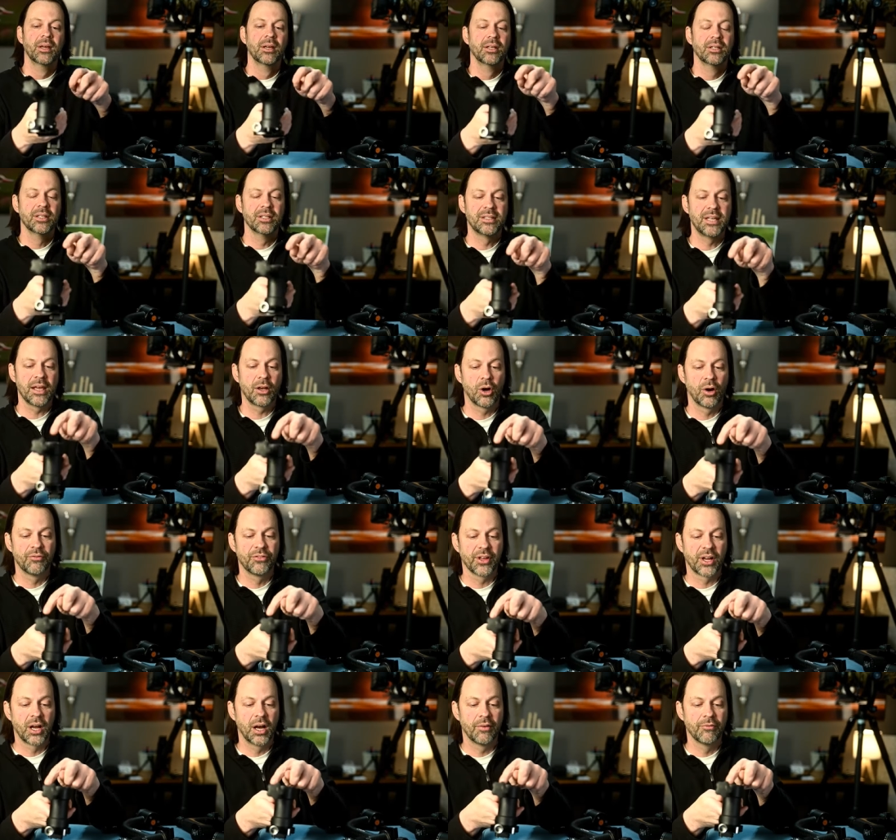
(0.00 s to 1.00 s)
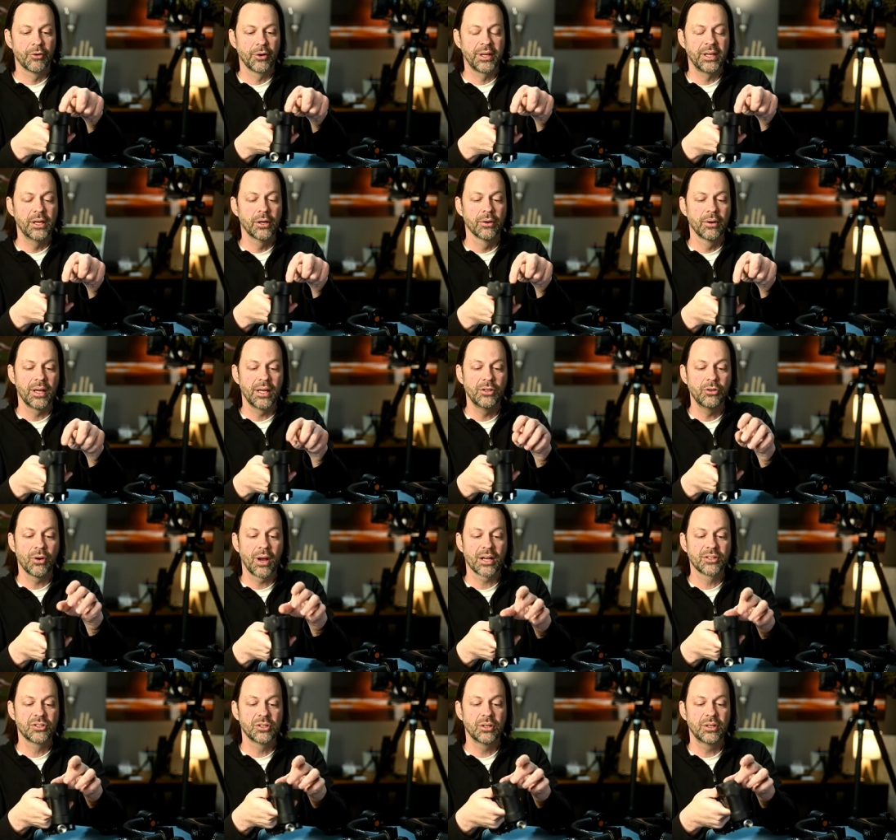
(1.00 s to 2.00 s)
You take off the cover here and you're
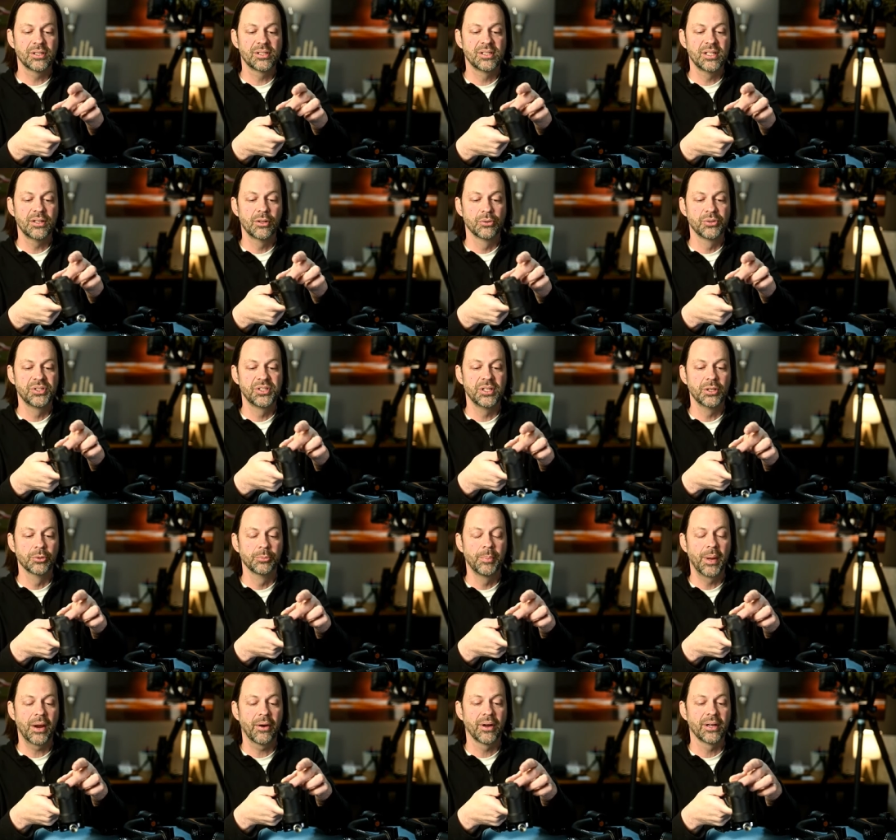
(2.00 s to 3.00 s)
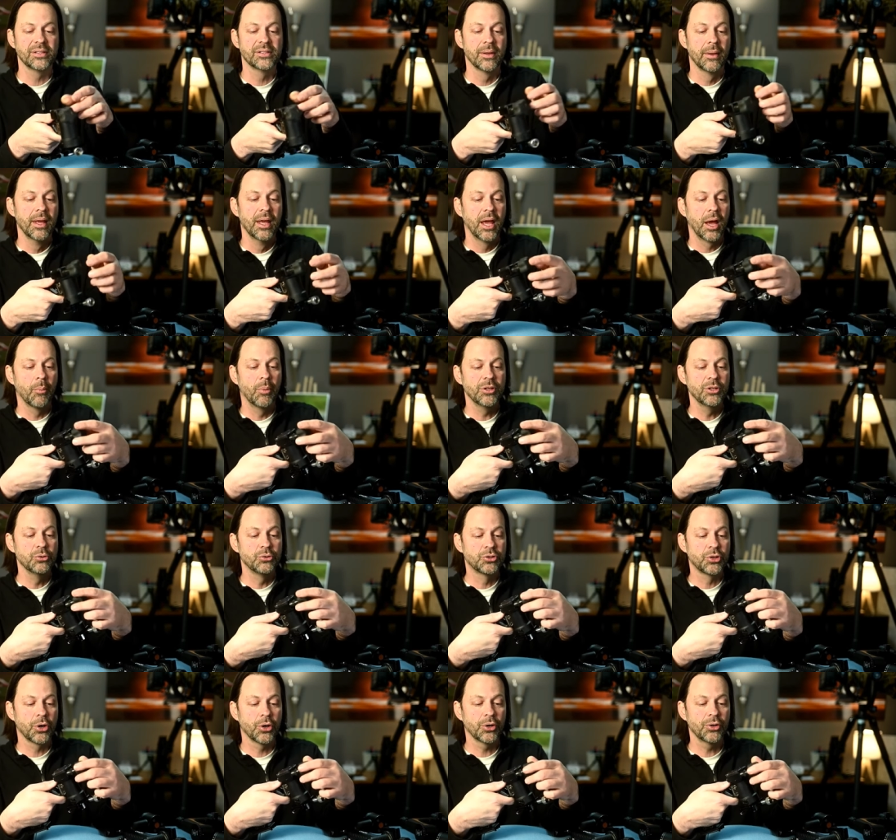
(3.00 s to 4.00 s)
actually gonna see those sealed bearings. And when you
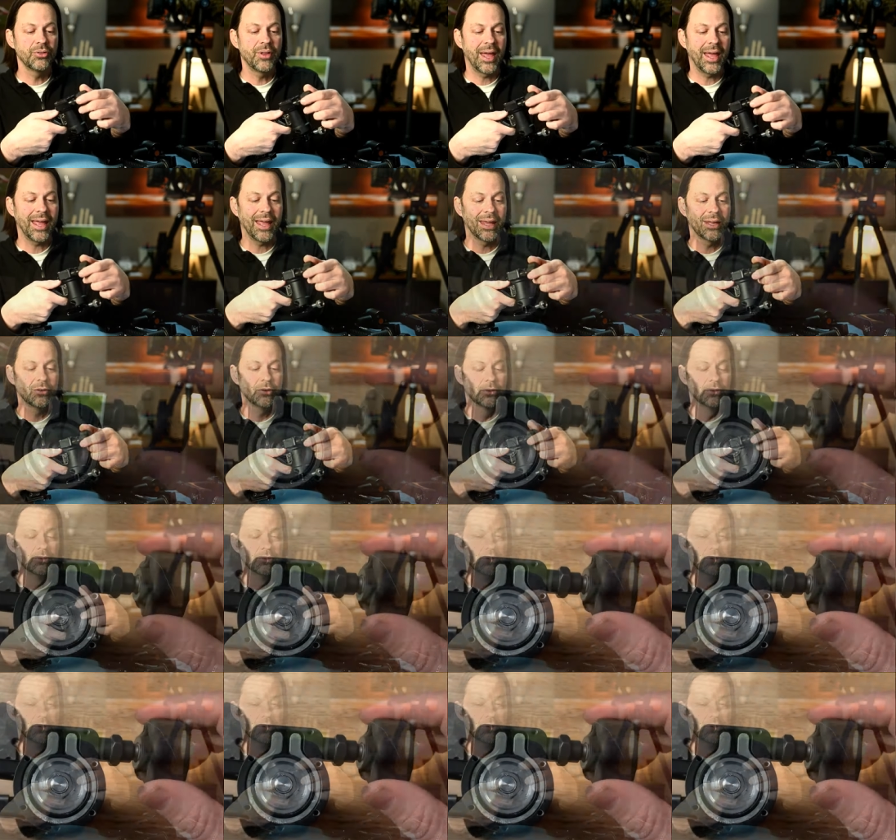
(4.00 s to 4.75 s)
turn the handle,